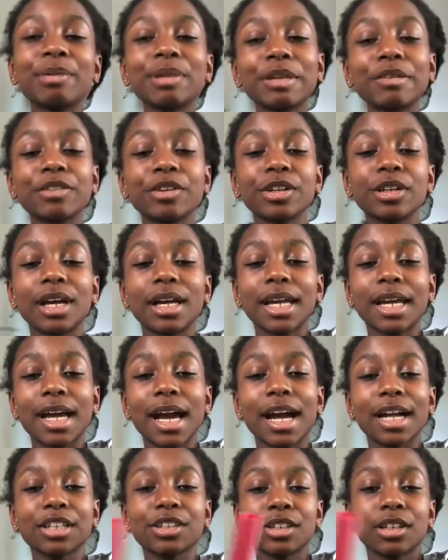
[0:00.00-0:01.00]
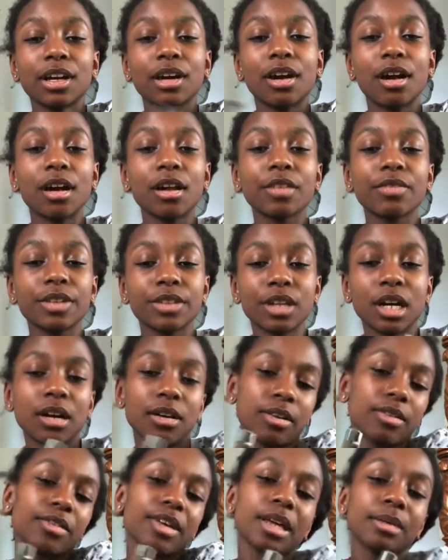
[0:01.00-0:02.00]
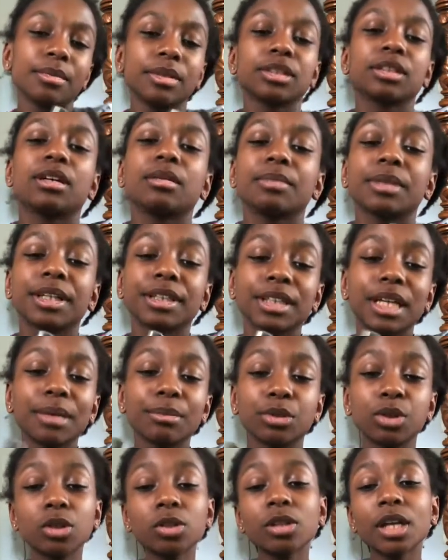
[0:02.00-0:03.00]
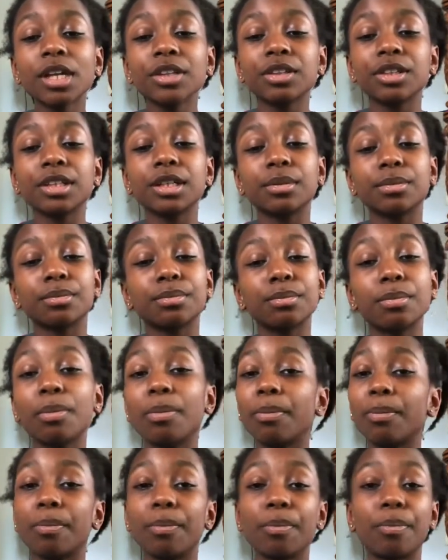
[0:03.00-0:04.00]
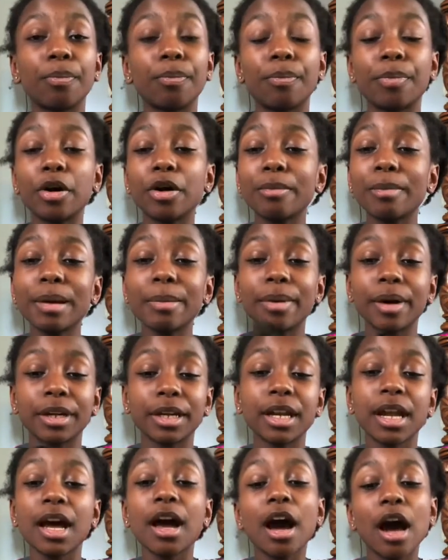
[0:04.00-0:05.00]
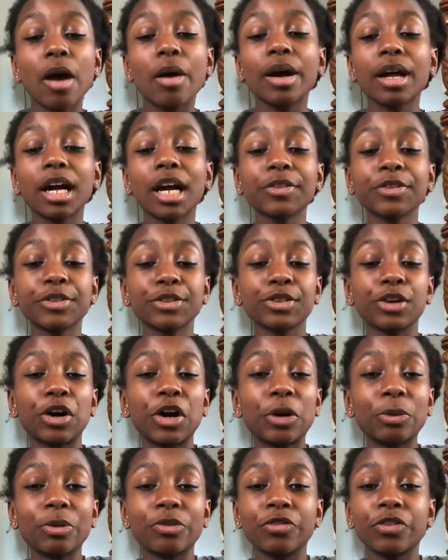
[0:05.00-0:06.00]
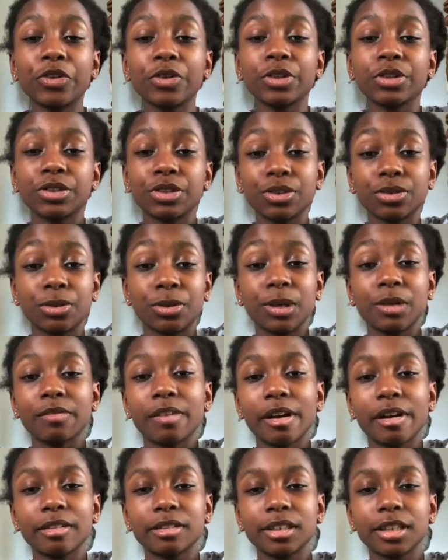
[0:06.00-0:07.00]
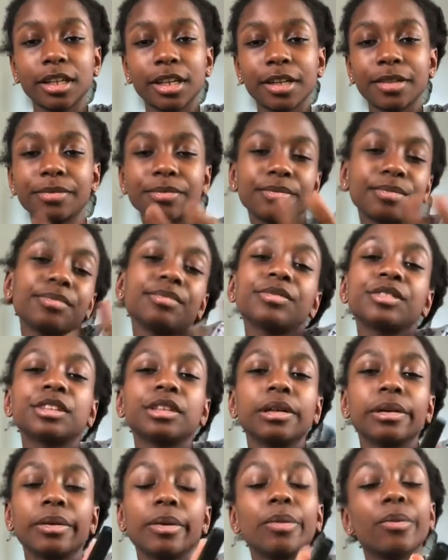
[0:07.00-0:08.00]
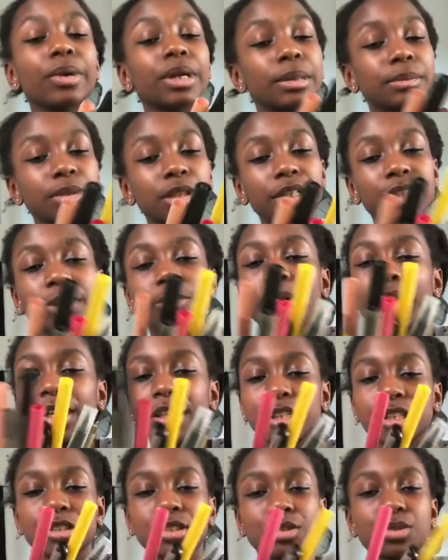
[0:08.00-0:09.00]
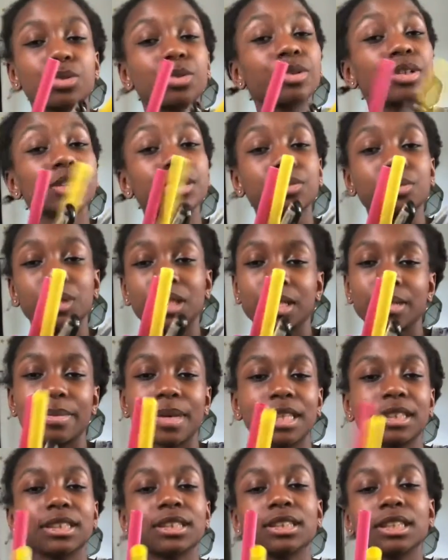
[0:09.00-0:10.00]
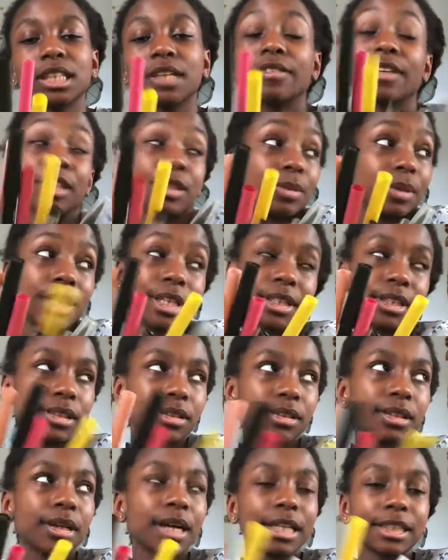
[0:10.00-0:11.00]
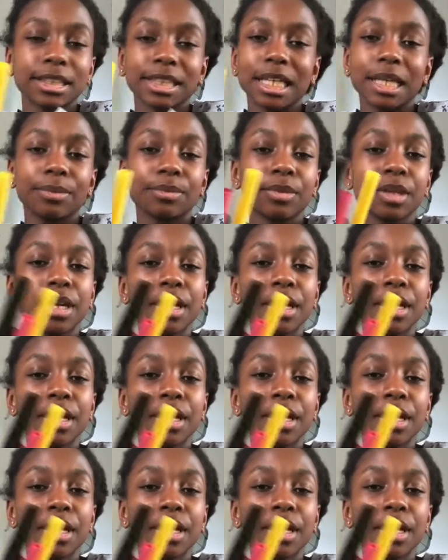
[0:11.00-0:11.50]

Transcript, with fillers: Believe it or not, I actually got all of these off of Amazon because I'm too lazy to put my butt. Oh, I got this all before the coronavirus hit. So when I'm talking marketing to stores with that mask and stuff, it's because at the time,